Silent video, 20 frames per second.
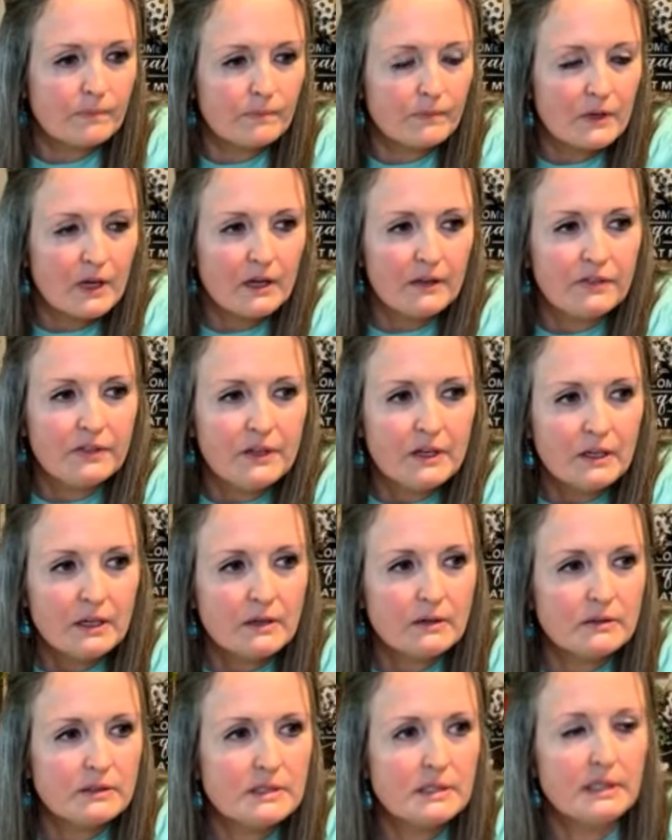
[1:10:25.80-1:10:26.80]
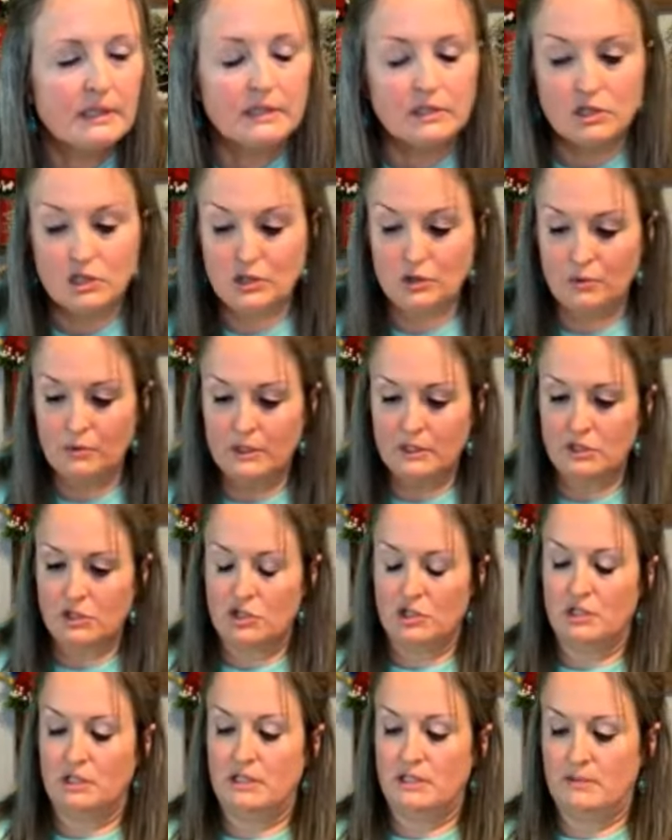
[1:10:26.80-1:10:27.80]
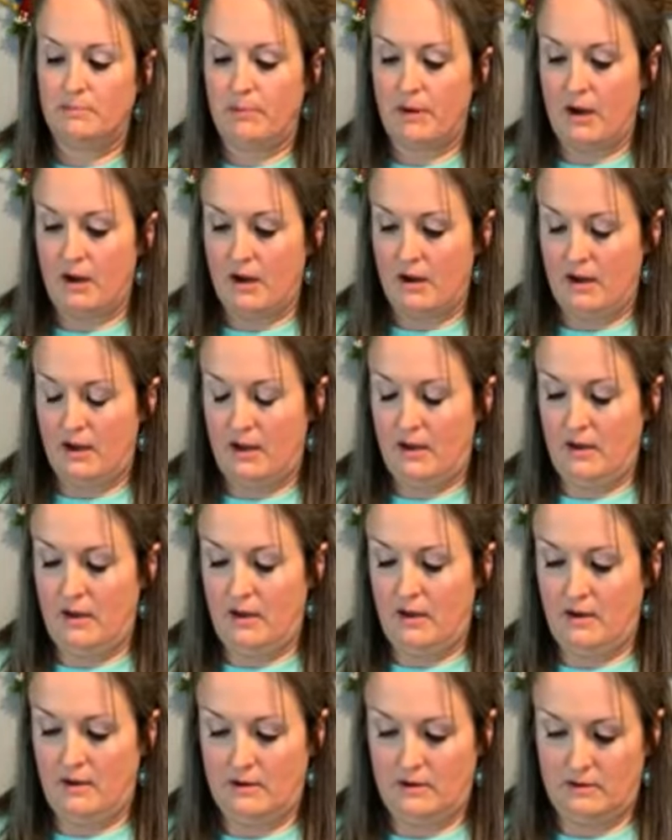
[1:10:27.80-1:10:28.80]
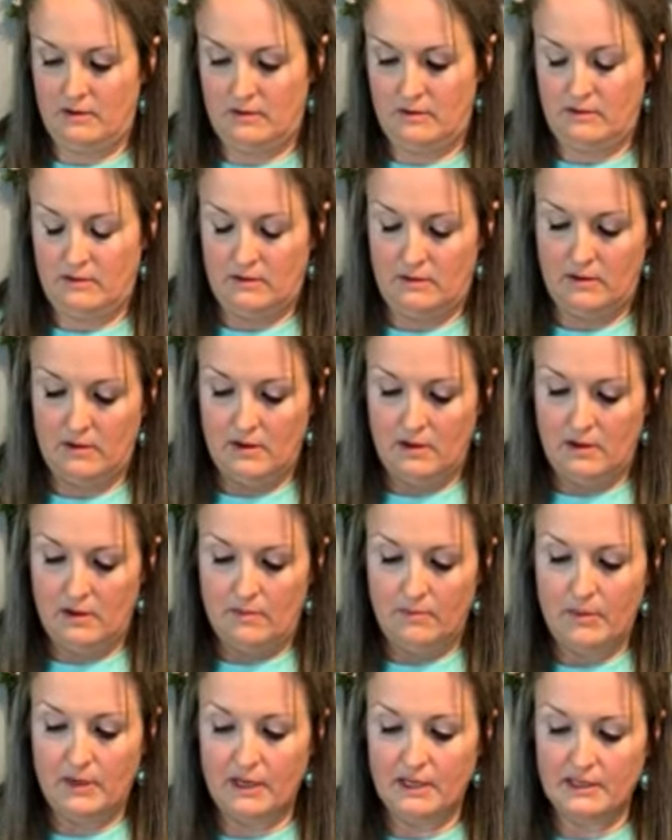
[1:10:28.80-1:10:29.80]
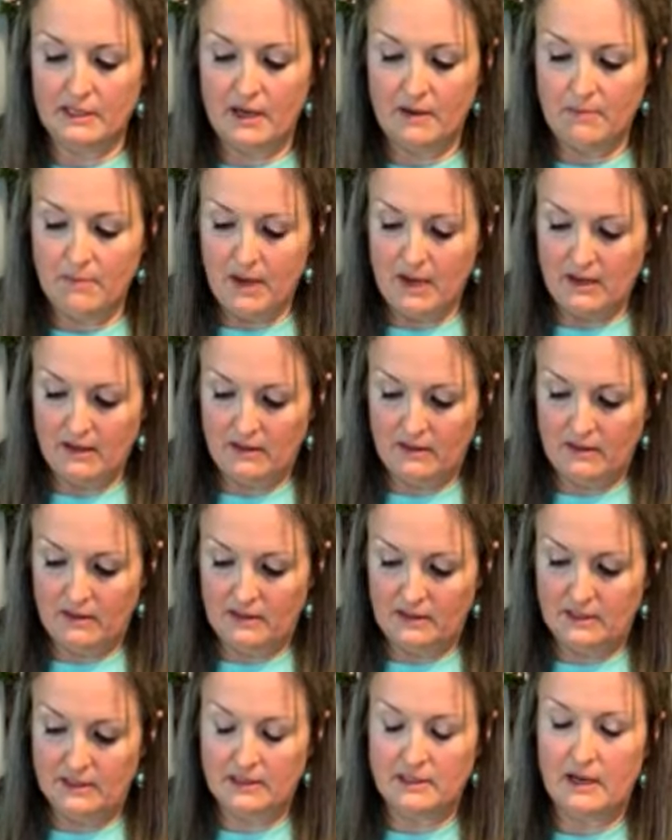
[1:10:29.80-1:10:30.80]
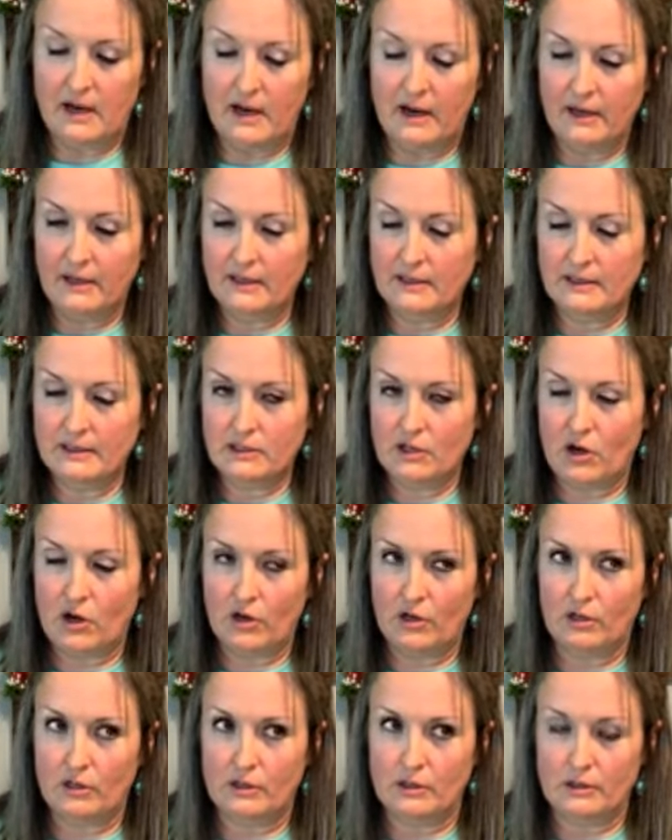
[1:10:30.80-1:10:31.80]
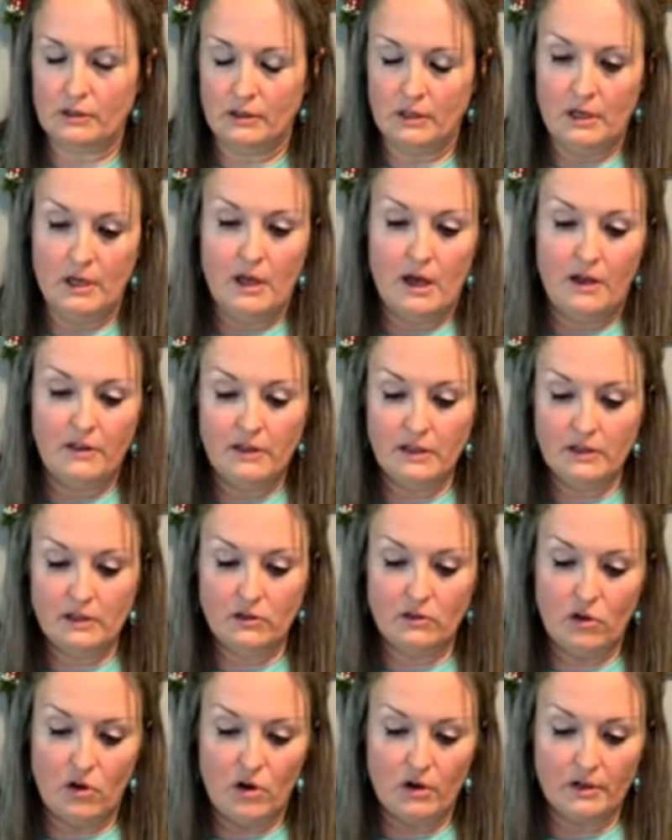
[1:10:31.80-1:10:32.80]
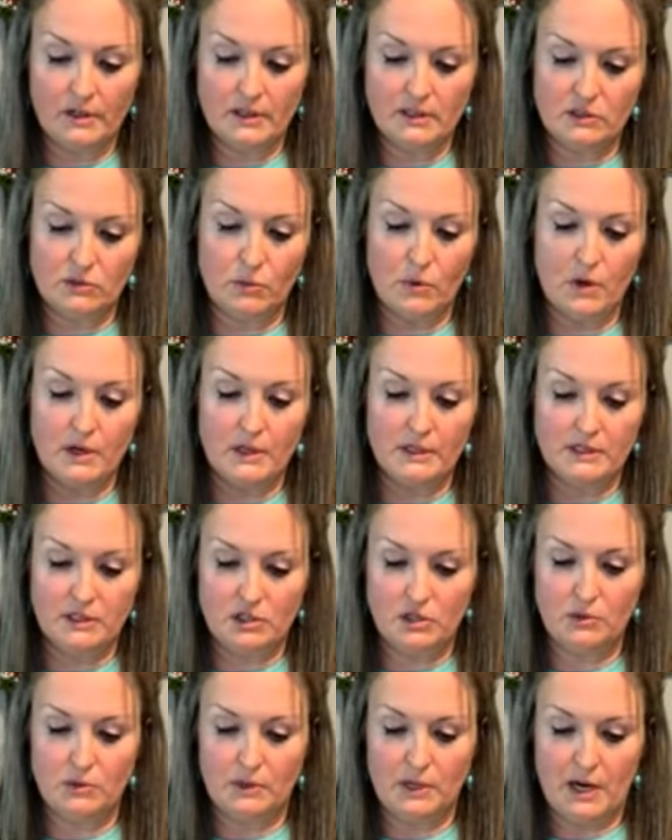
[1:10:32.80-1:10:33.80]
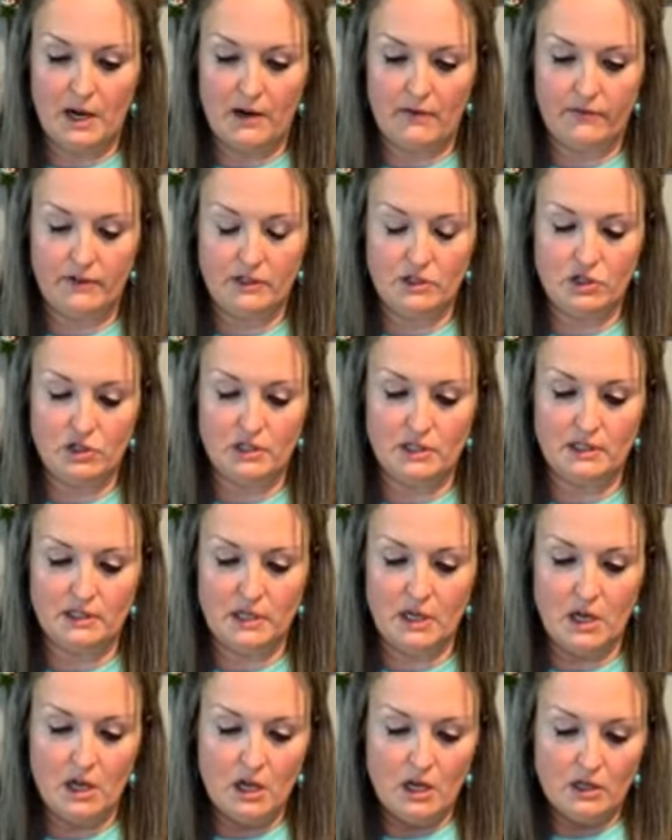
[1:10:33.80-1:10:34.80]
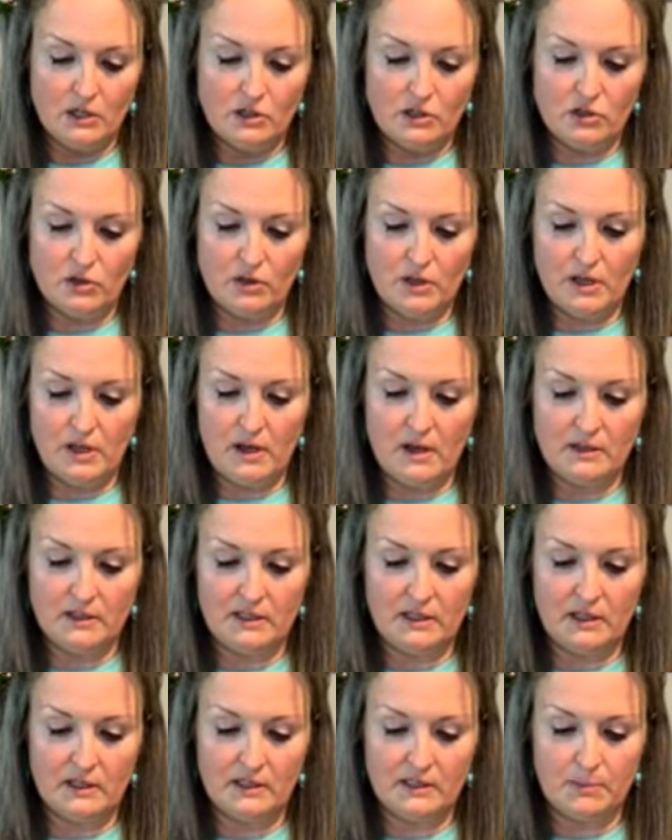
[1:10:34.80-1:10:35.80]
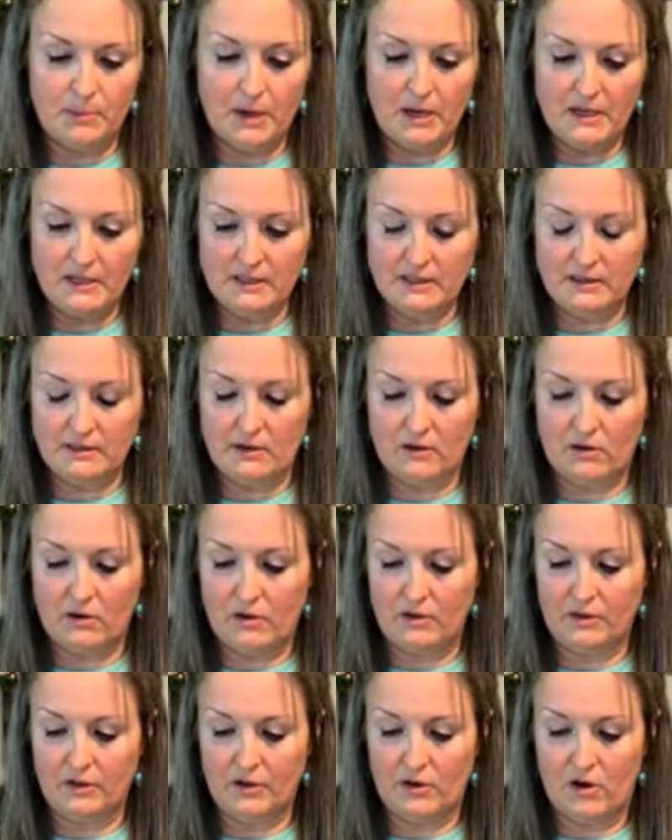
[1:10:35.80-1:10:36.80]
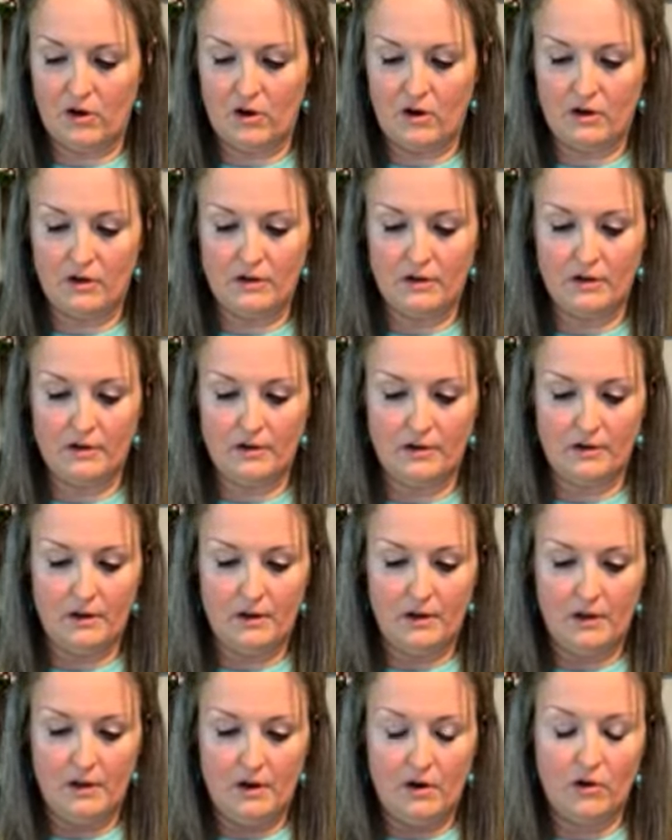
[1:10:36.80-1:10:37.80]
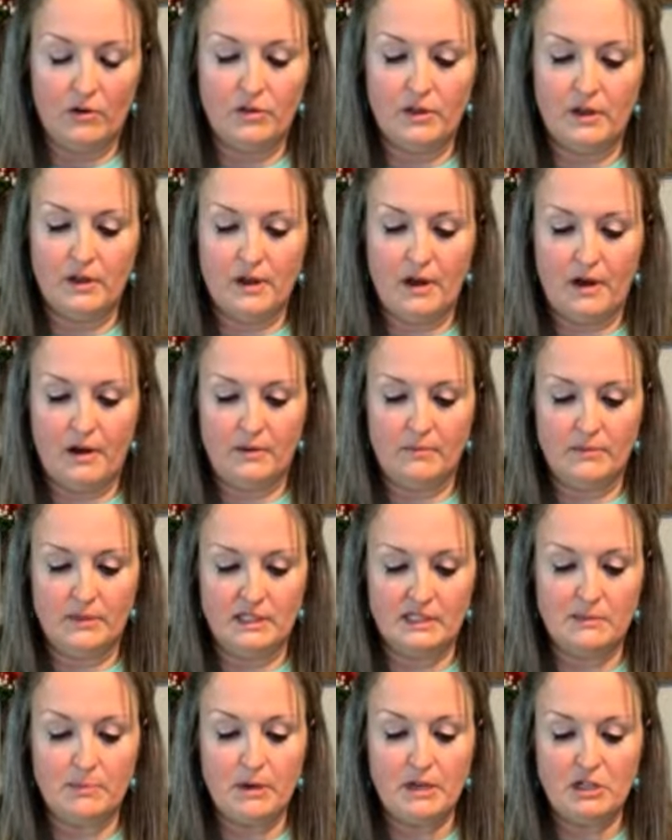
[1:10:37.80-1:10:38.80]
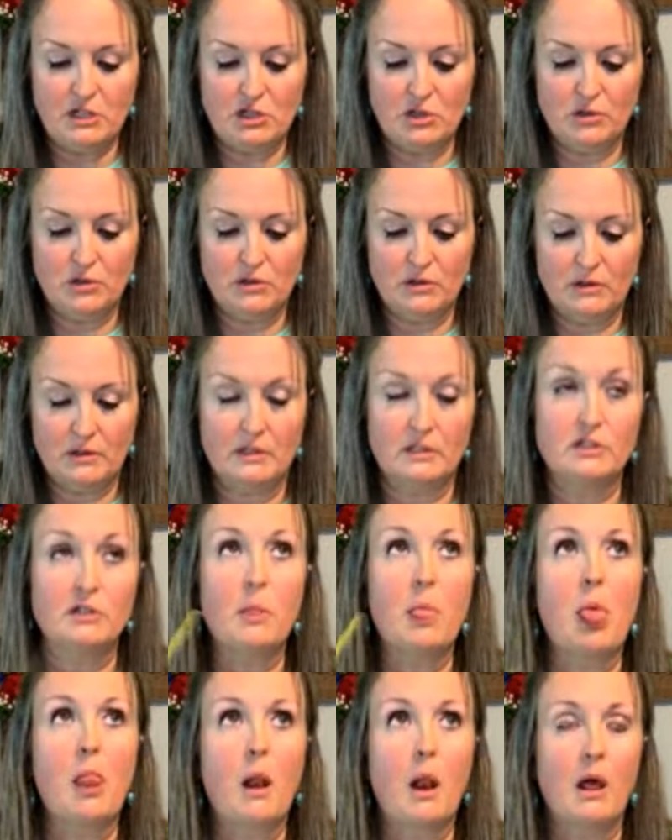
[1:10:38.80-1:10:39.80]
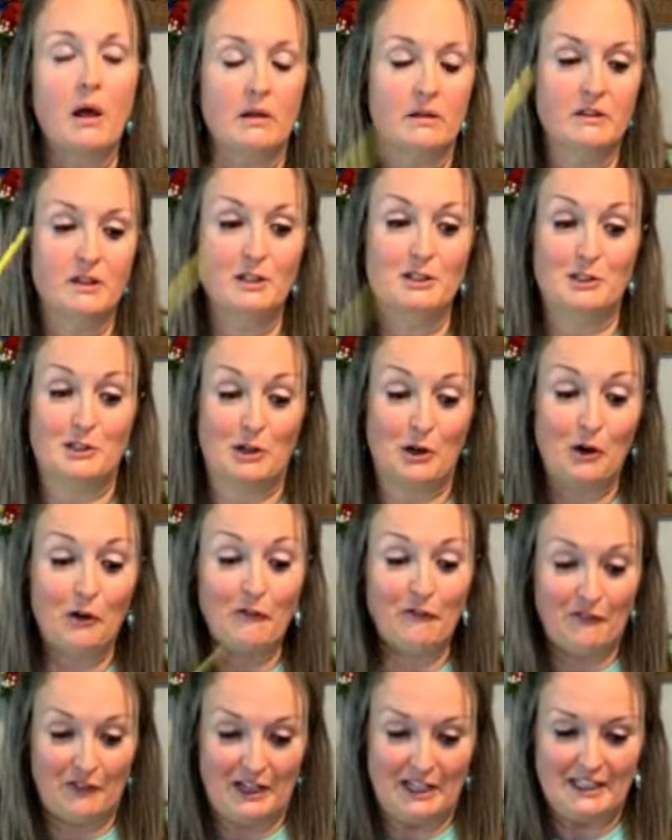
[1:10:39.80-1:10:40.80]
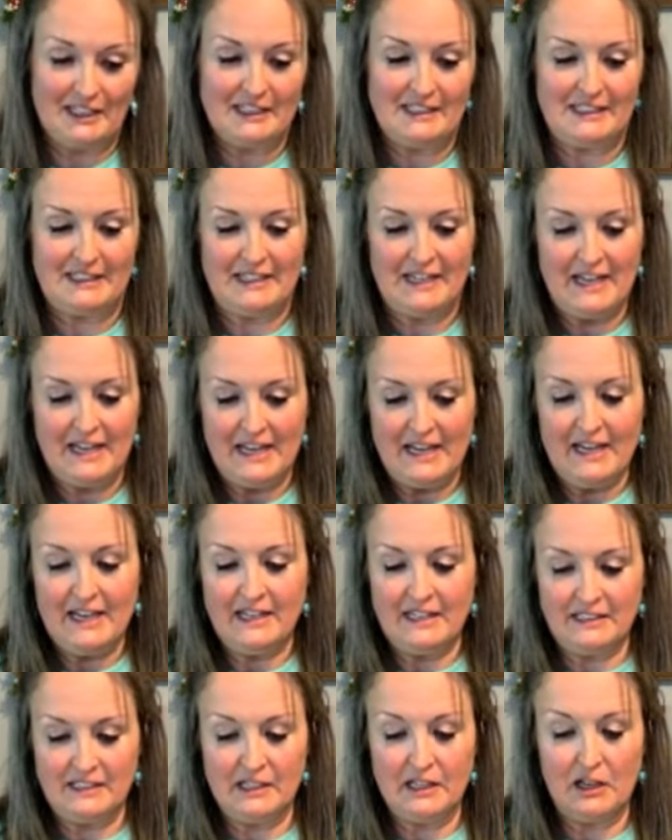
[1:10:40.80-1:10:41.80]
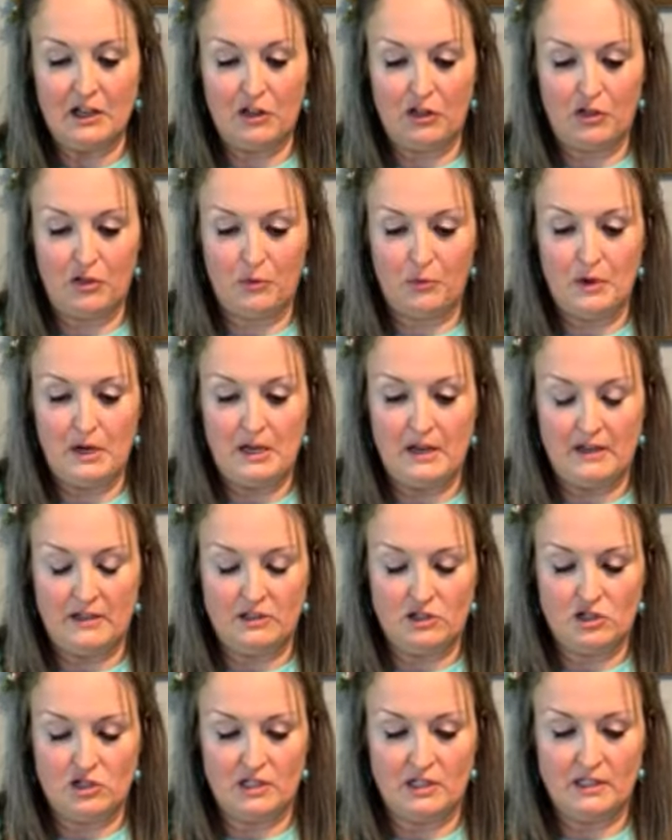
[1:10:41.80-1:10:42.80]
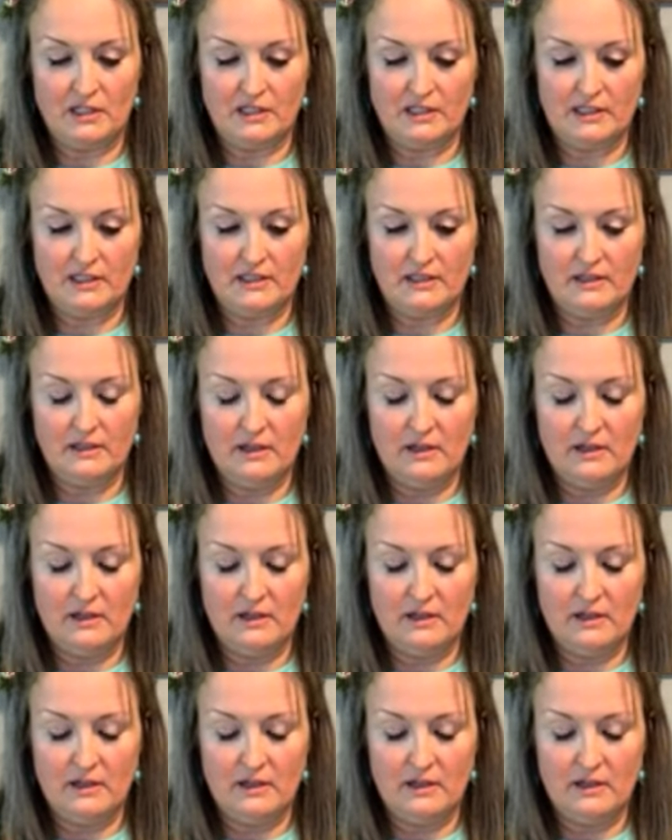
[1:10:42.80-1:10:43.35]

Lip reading: I think it was like 2 inches by, because I made the designs are, I think the longest one is 2.5 inches. So the space on the card, or the space the surface is like 3 inches.